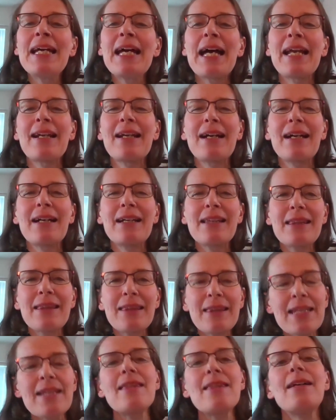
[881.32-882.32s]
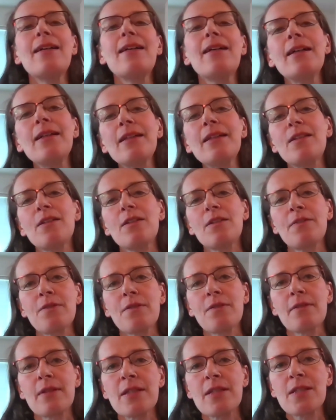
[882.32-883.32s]
And I think the idea
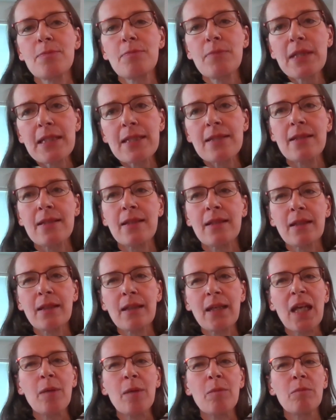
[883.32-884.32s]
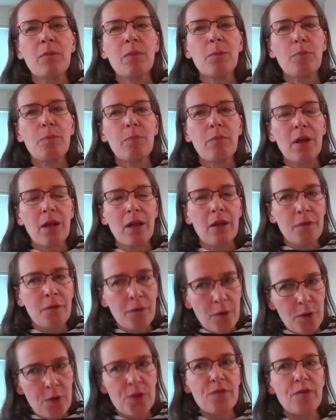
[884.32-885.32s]
for this meeting came
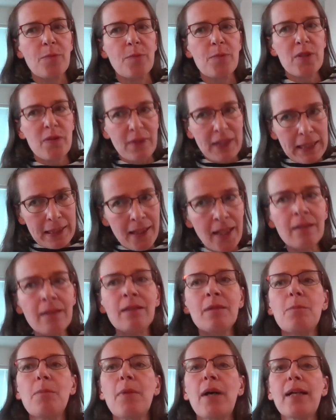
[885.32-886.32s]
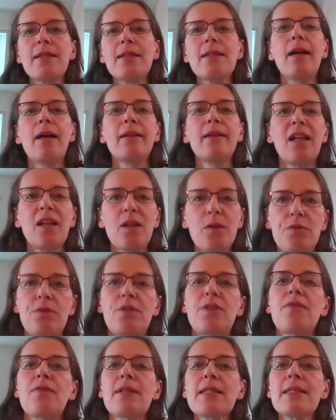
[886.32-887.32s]
first from Sweden by Daniel
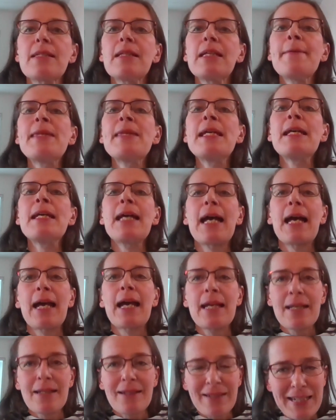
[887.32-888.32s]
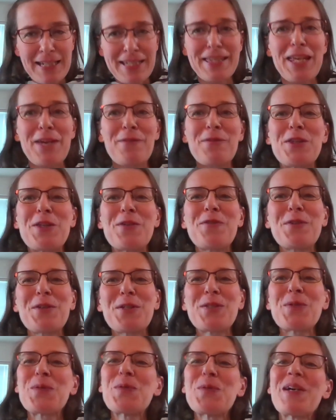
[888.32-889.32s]
Lundqvist. At least they were the
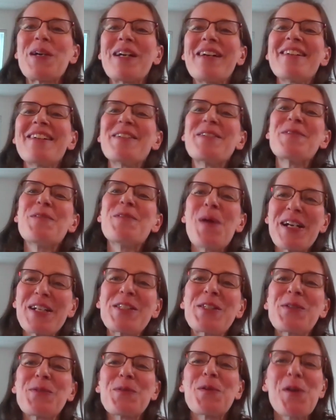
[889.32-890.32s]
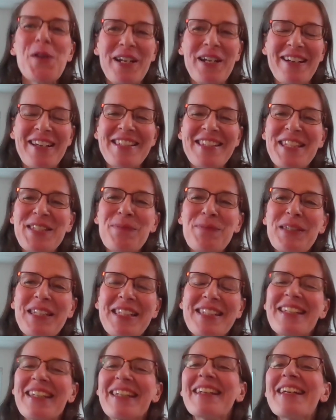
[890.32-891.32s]
first ones to organize this
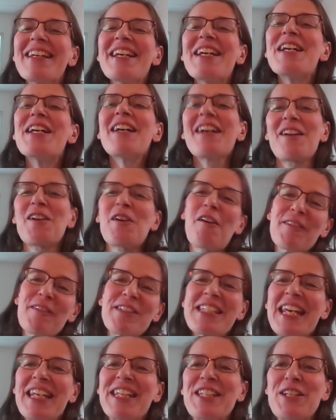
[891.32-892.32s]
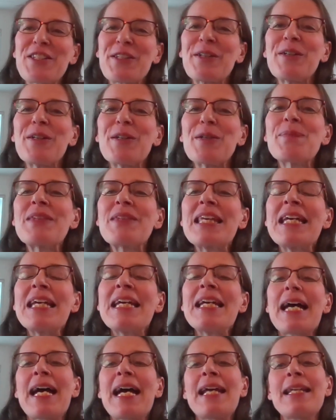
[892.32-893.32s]
meeting around 10 years ago.
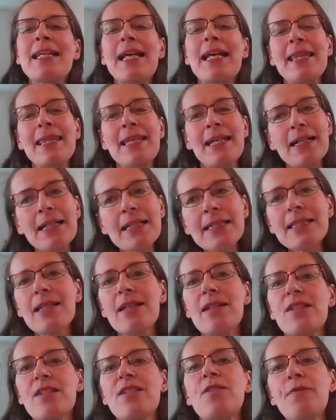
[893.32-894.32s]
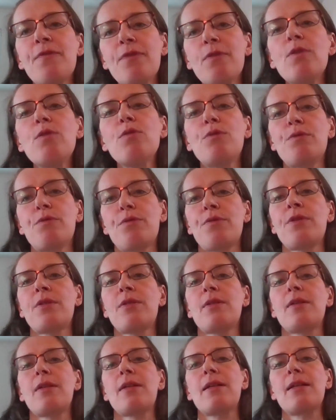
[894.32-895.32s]
And the idea is to
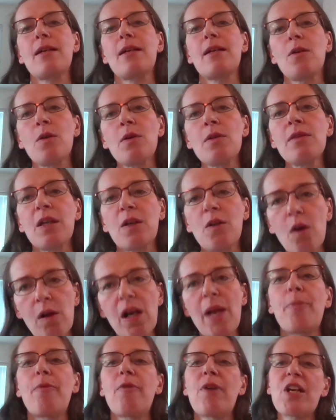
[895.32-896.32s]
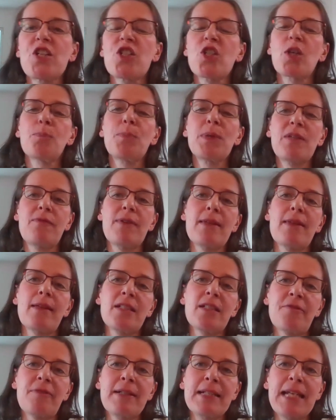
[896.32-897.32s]
focus on the collaboration between the
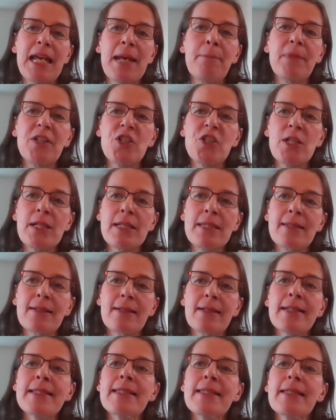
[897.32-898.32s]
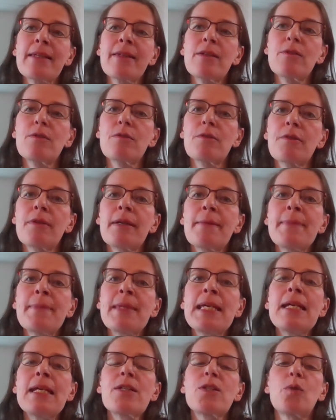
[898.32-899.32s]
different MEG sites in the north
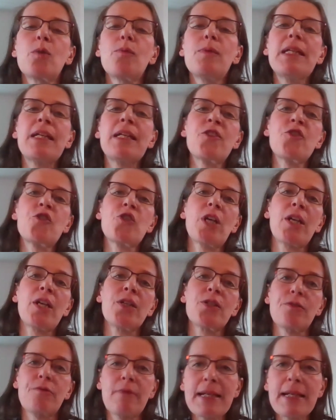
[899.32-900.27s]
So we exchanged